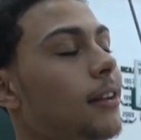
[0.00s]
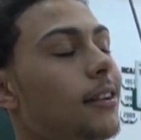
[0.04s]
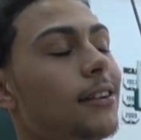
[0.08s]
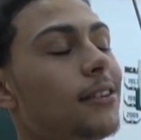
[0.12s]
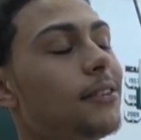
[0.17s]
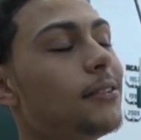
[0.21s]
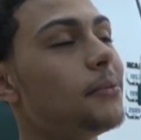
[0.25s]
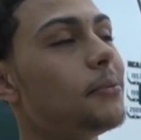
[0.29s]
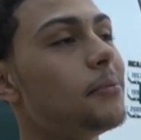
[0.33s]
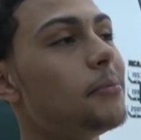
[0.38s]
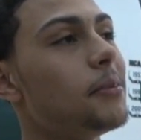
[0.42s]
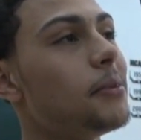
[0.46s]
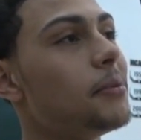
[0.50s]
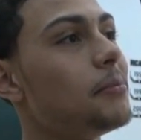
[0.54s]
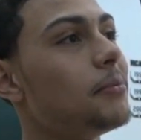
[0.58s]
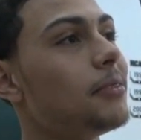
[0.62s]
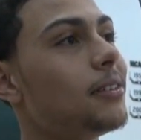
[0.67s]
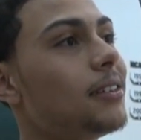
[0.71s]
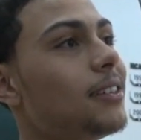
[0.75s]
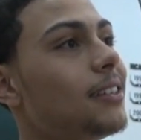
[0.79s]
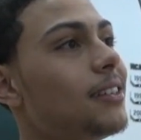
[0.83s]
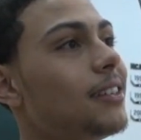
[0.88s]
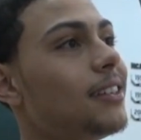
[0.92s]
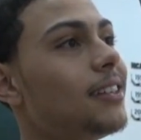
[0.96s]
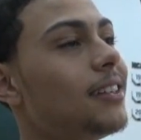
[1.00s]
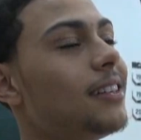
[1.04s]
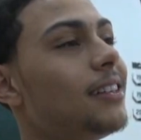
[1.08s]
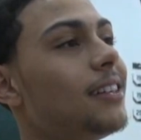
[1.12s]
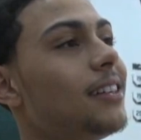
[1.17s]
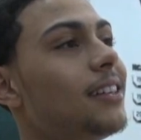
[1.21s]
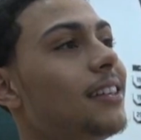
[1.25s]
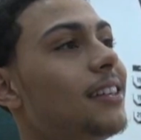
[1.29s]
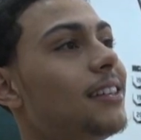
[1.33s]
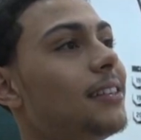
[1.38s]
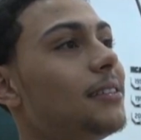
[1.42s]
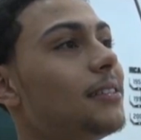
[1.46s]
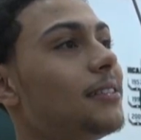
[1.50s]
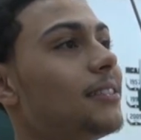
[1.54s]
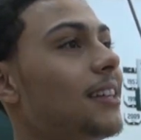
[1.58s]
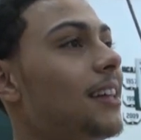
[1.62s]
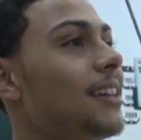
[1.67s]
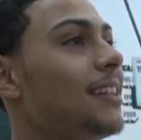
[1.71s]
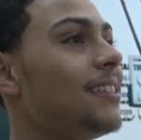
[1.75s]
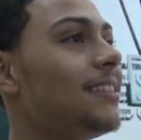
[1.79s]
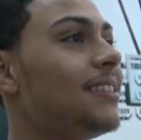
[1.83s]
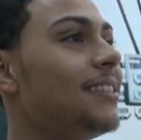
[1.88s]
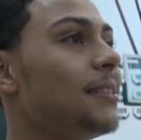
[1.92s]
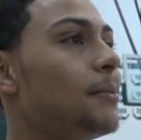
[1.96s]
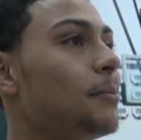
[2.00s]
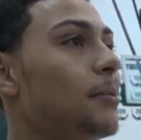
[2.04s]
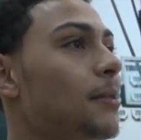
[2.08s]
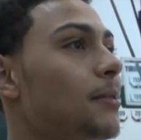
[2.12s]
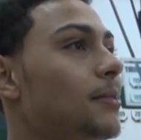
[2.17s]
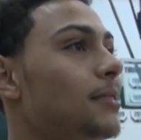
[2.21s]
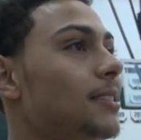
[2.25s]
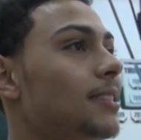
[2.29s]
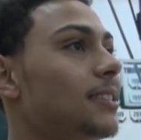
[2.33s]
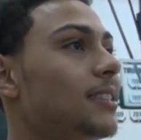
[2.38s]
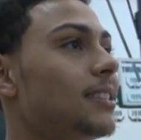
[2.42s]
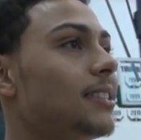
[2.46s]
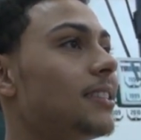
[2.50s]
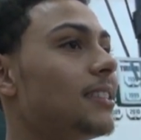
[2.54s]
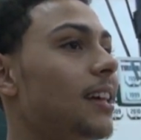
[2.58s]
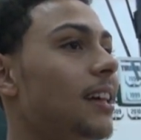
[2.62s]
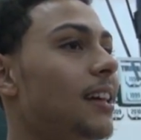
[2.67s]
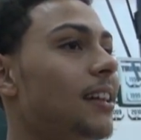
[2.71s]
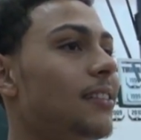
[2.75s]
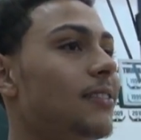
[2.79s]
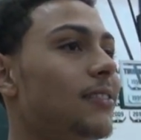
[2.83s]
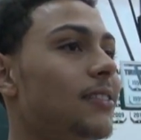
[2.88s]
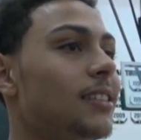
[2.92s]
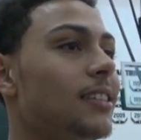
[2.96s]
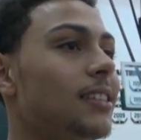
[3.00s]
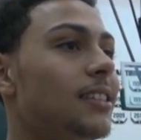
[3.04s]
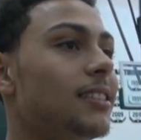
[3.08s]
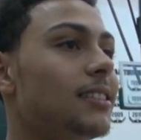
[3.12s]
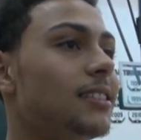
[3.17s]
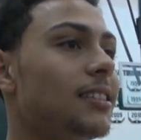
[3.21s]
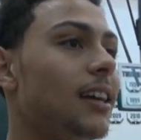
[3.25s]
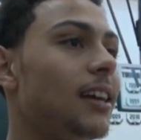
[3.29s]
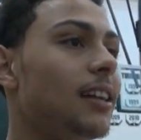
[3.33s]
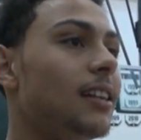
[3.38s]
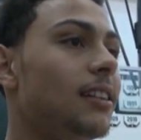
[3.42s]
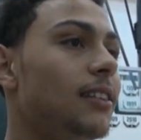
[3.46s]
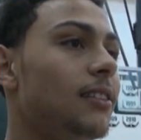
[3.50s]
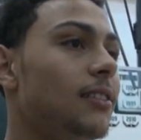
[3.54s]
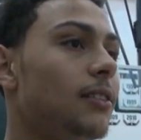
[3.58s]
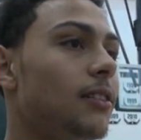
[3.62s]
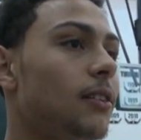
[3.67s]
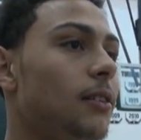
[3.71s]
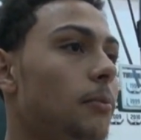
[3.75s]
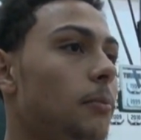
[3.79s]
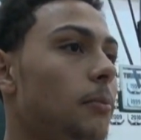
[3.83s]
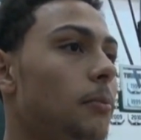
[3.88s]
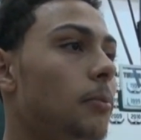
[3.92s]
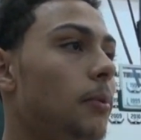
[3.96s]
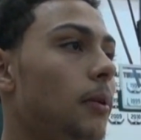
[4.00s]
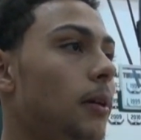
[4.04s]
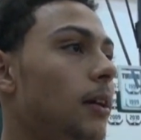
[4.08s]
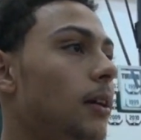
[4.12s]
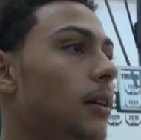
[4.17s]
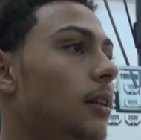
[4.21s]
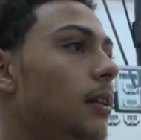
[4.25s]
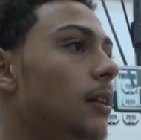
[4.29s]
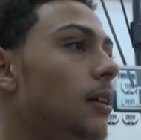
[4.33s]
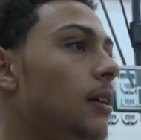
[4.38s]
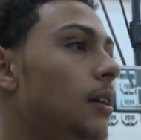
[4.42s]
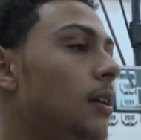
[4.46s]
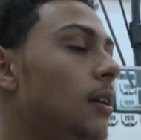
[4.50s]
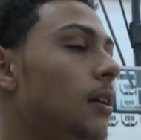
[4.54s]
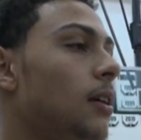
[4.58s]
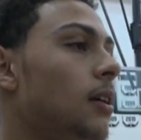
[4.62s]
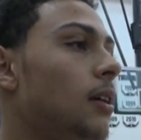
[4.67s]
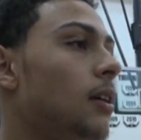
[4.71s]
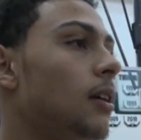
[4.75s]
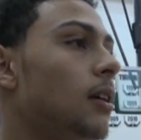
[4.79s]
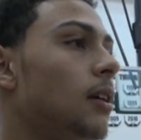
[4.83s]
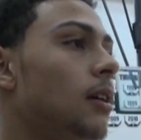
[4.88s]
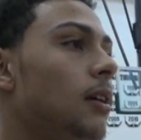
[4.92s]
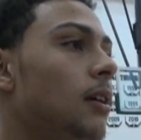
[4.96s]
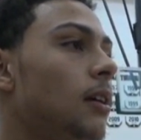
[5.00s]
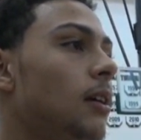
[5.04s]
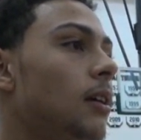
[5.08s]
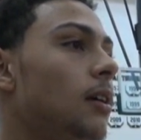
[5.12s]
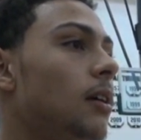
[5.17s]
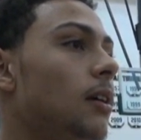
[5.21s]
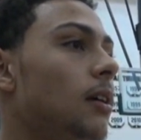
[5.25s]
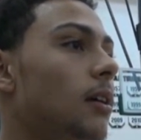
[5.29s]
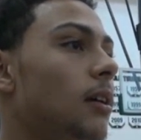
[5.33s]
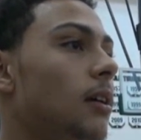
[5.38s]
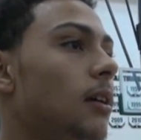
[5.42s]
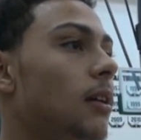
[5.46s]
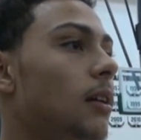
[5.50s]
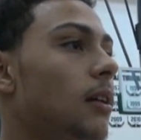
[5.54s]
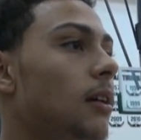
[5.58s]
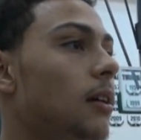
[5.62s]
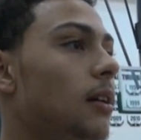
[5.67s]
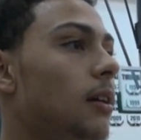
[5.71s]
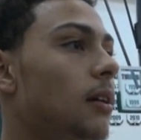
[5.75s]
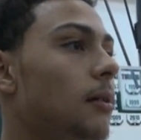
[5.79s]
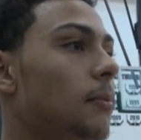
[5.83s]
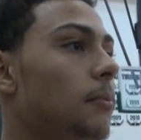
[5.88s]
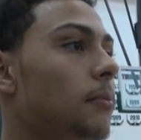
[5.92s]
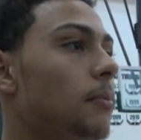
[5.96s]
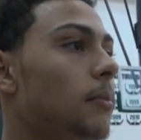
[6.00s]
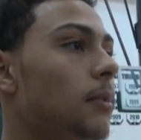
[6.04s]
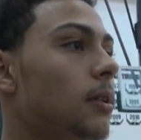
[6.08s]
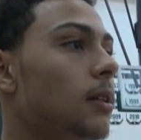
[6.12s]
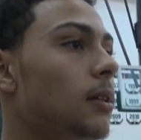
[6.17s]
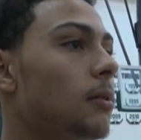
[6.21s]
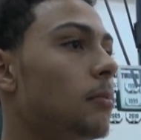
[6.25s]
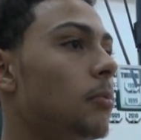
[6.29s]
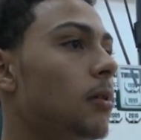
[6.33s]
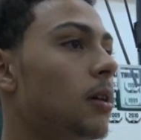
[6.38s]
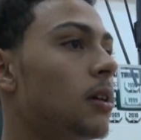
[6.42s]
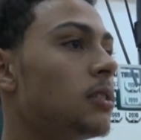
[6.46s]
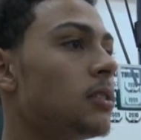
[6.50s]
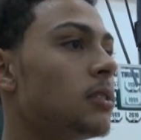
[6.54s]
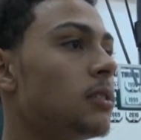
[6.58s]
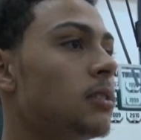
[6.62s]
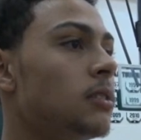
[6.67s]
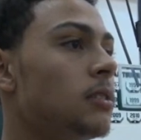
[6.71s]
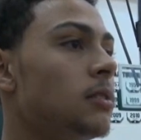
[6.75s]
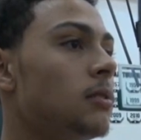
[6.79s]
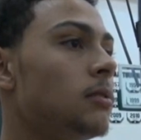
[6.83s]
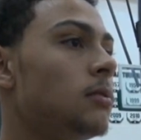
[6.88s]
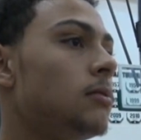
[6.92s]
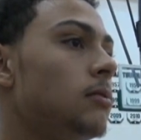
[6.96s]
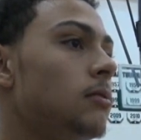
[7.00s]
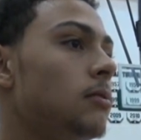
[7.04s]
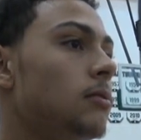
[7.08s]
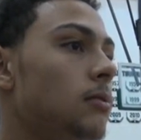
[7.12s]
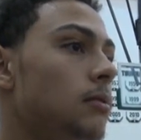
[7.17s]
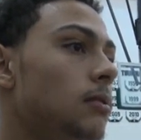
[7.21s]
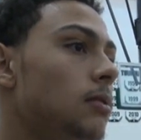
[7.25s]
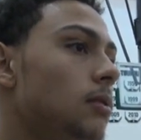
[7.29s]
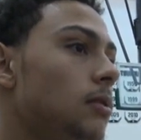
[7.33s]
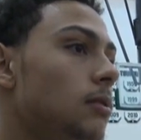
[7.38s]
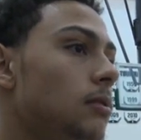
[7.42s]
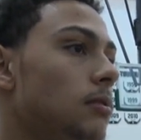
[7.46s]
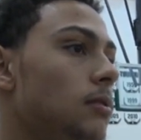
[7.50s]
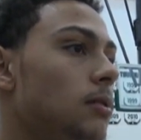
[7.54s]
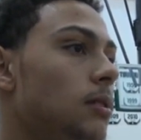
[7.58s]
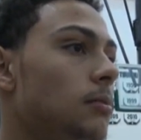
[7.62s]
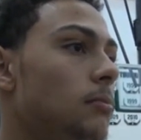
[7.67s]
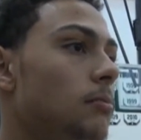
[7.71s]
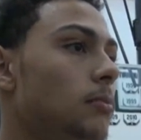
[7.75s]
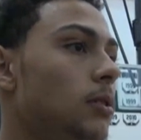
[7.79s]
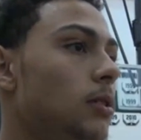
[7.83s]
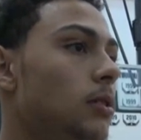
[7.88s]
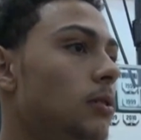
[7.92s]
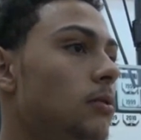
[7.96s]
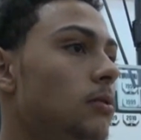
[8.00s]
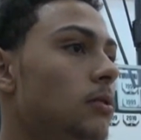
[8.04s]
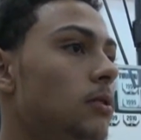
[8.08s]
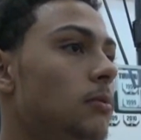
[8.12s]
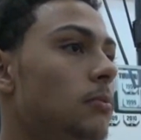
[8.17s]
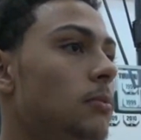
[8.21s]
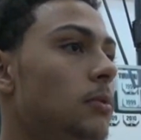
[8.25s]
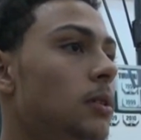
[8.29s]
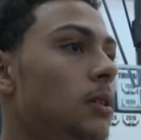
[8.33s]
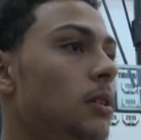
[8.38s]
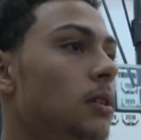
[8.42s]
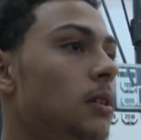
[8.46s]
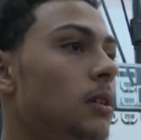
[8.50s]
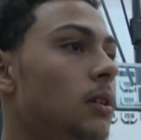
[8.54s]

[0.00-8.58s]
I don't remember. Yeah. It was, I don't know, probably just excited, really excited, you know, to be playing. And in the Breslin, it was something huge to me.